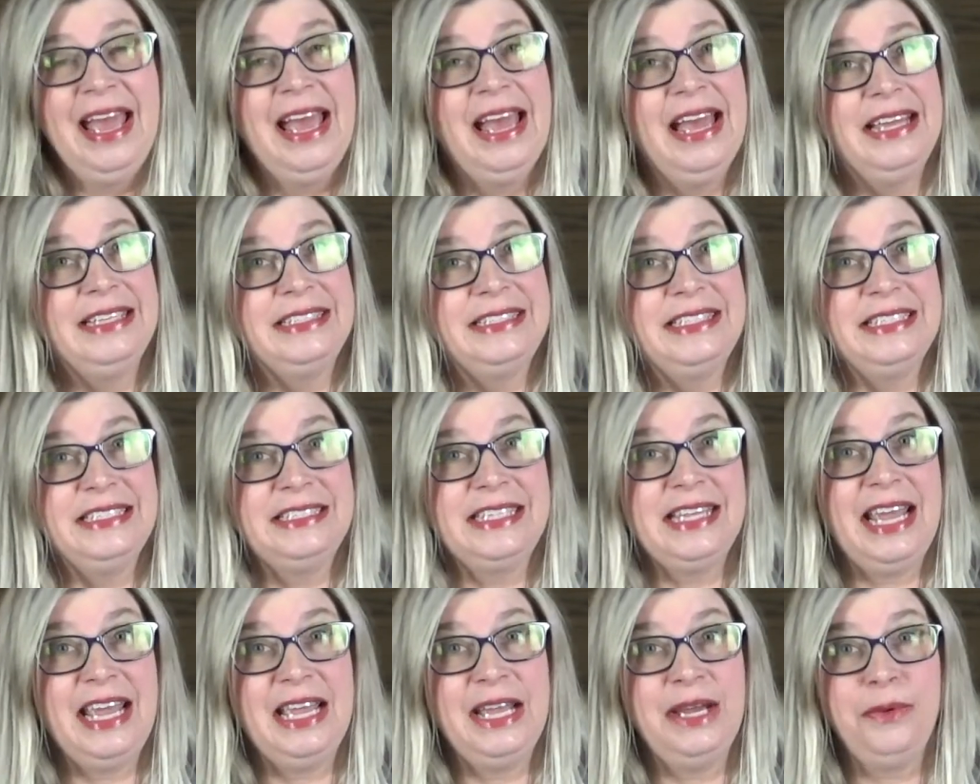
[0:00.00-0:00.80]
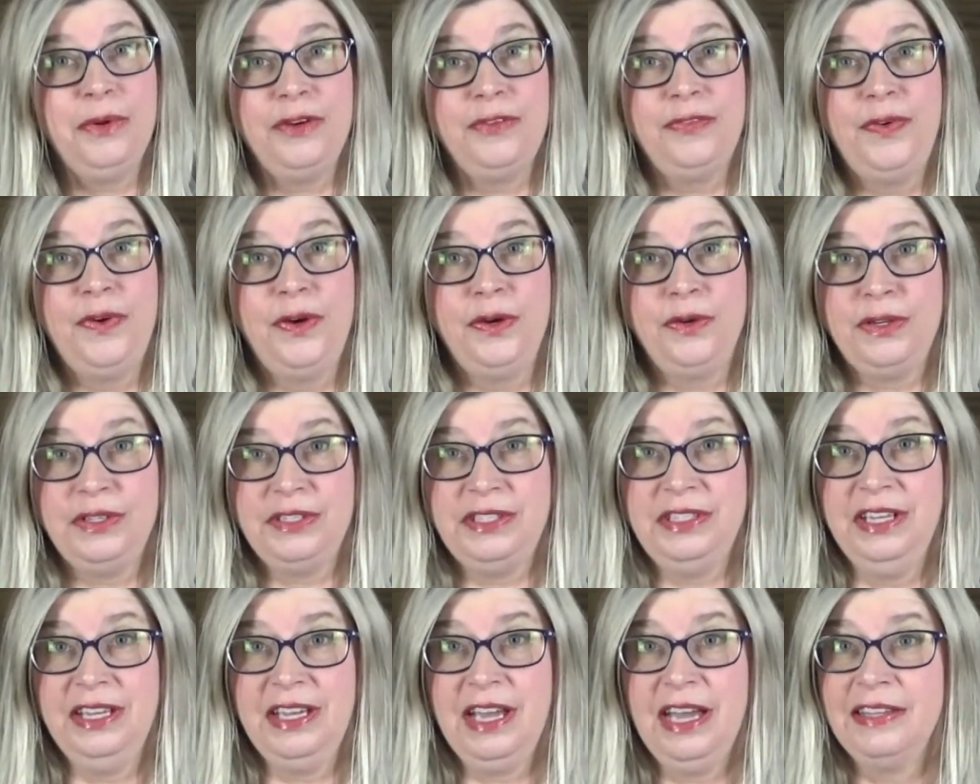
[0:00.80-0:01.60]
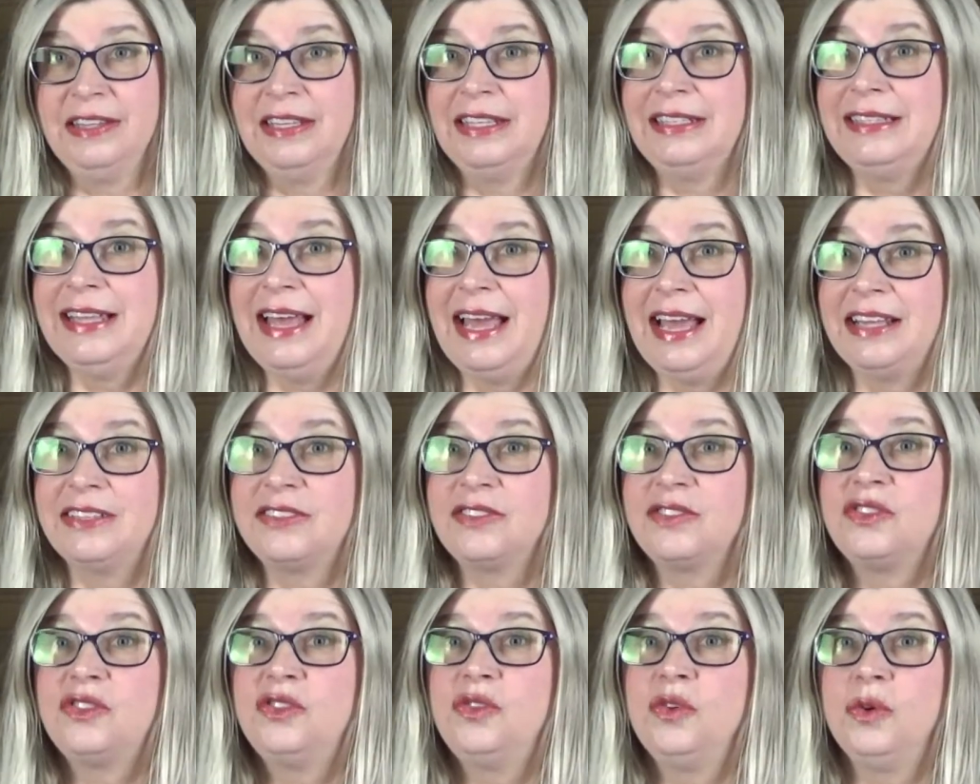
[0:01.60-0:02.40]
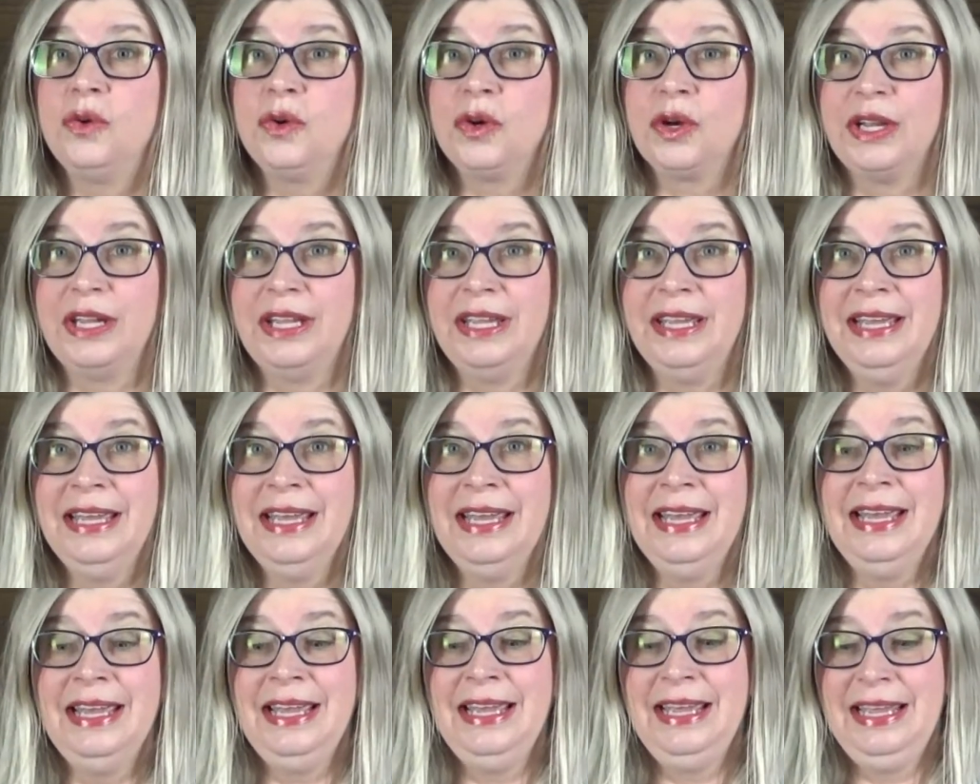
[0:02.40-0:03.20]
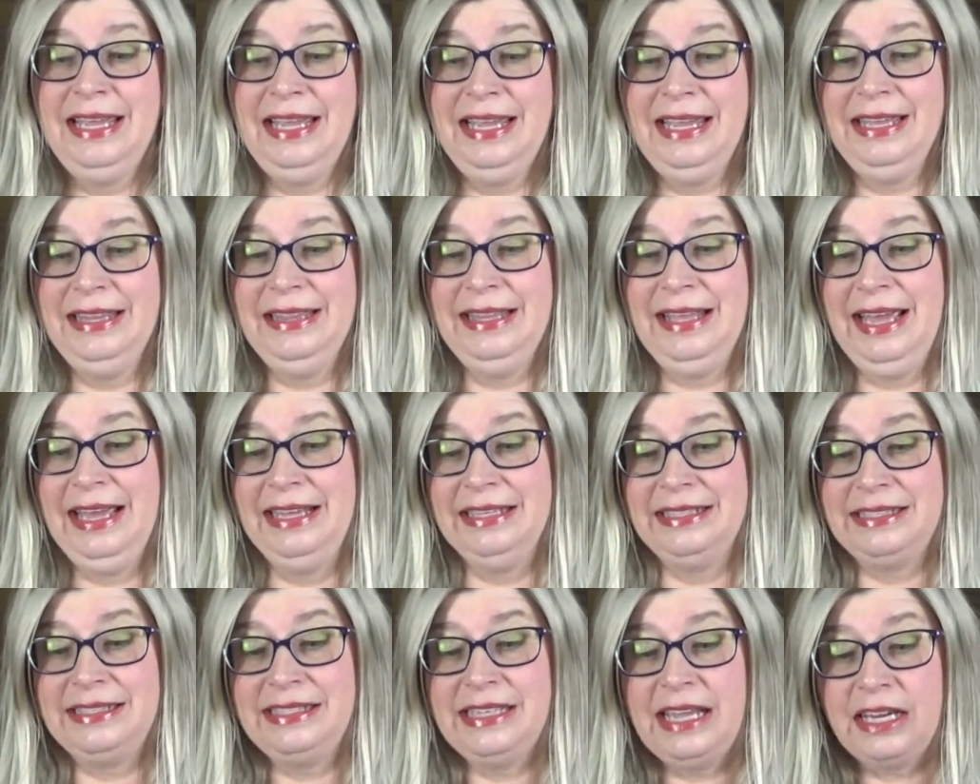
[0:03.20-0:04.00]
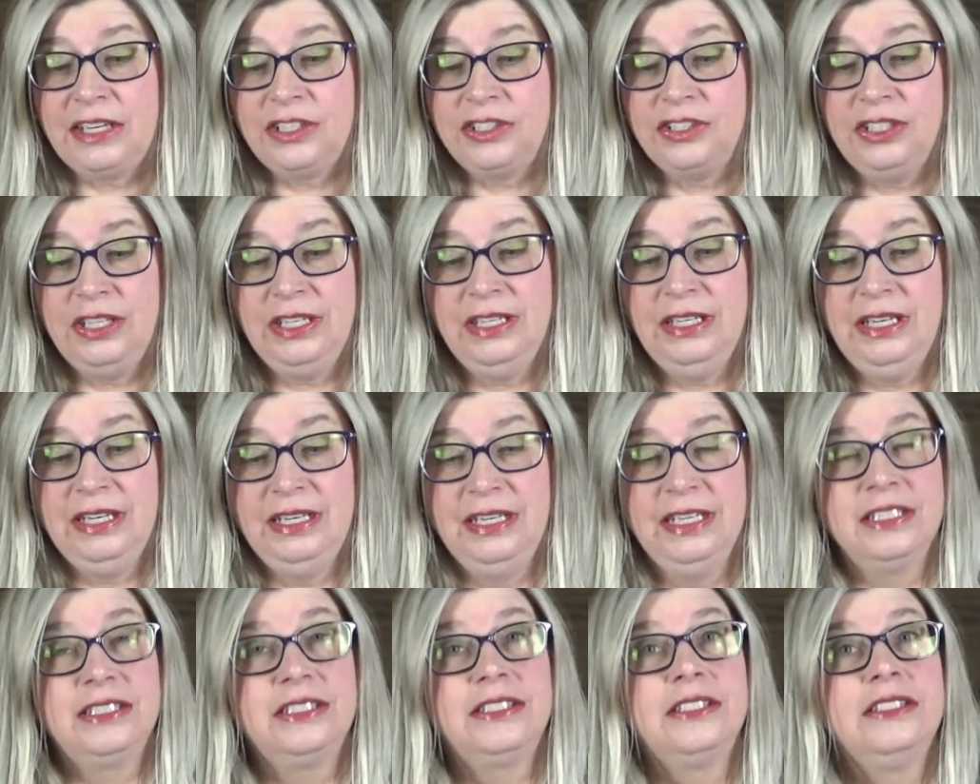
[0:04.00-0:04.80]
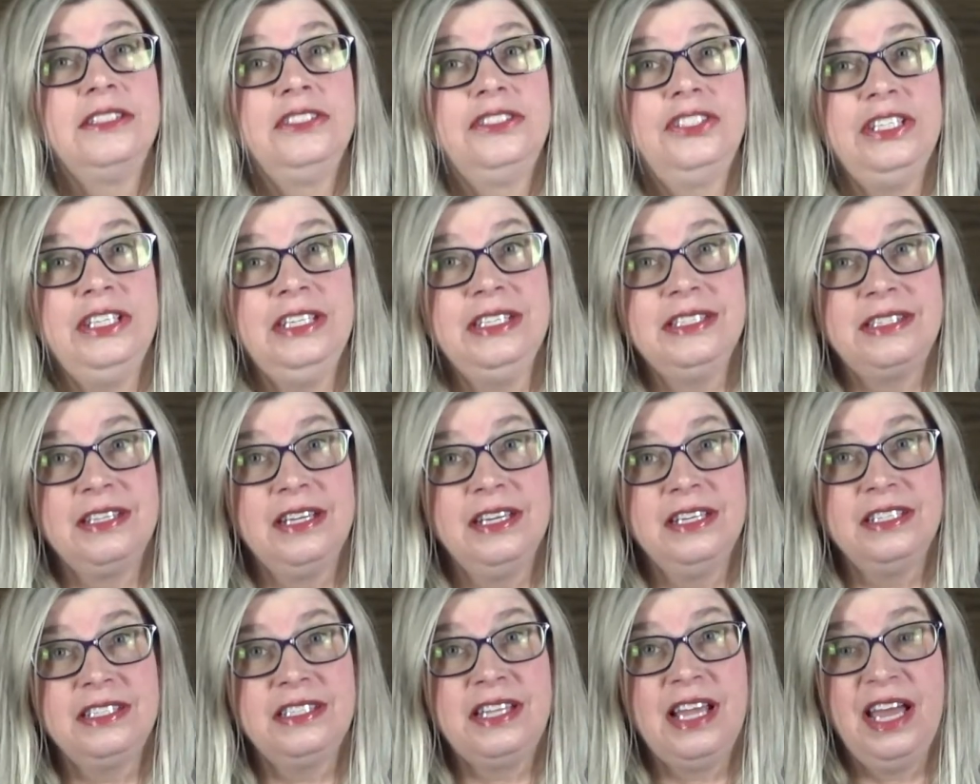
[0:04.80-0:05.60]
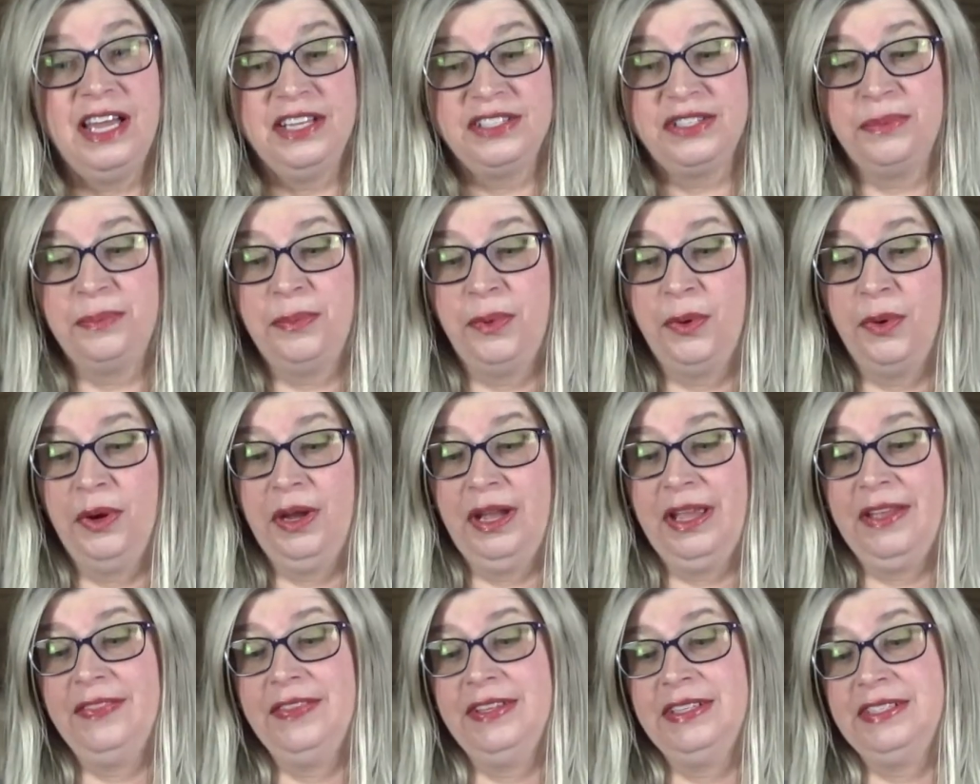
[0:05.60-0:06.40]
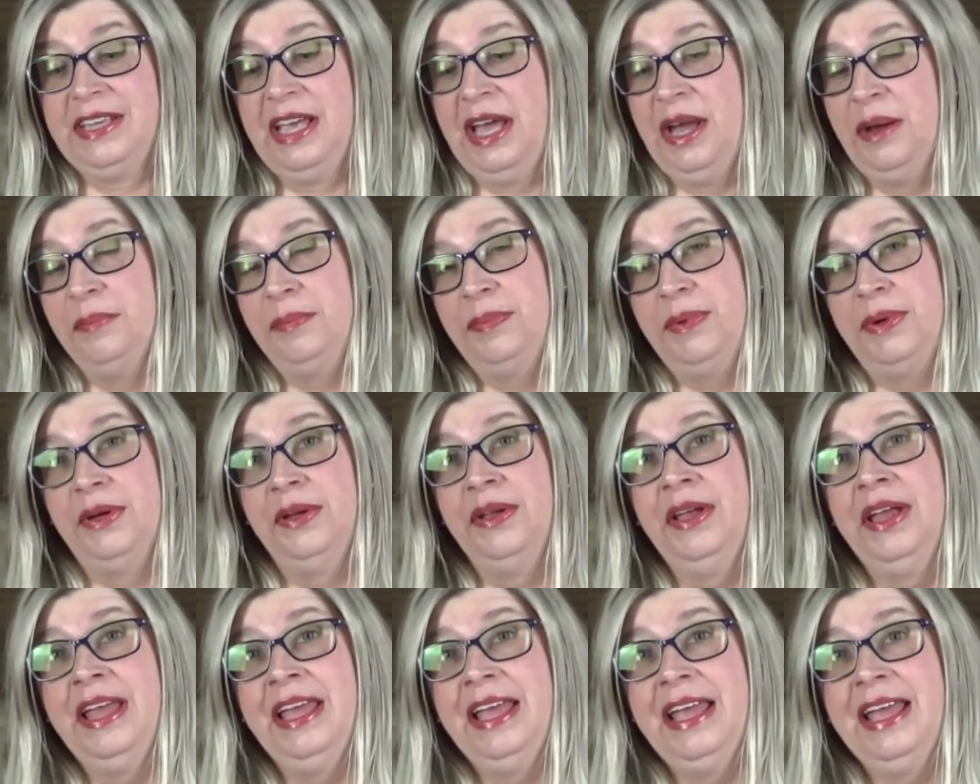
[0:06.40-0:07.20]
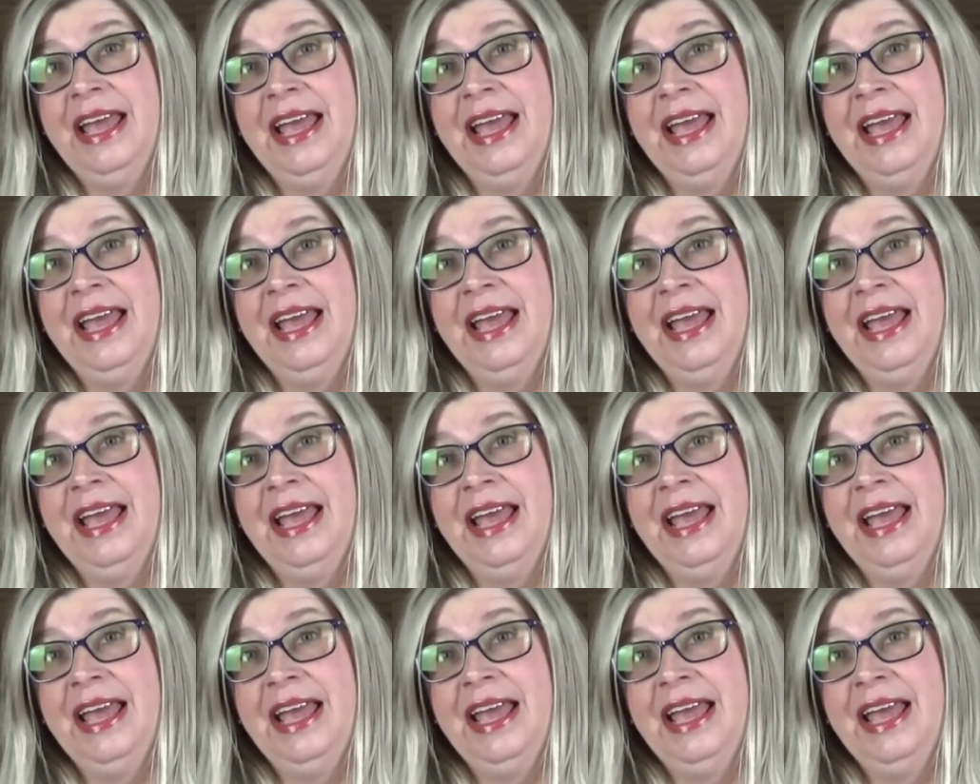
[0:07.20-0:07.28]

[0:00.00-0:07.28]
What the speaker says: And today we're focusing on the last story in that section, and it's Jesus as a boy in the temple.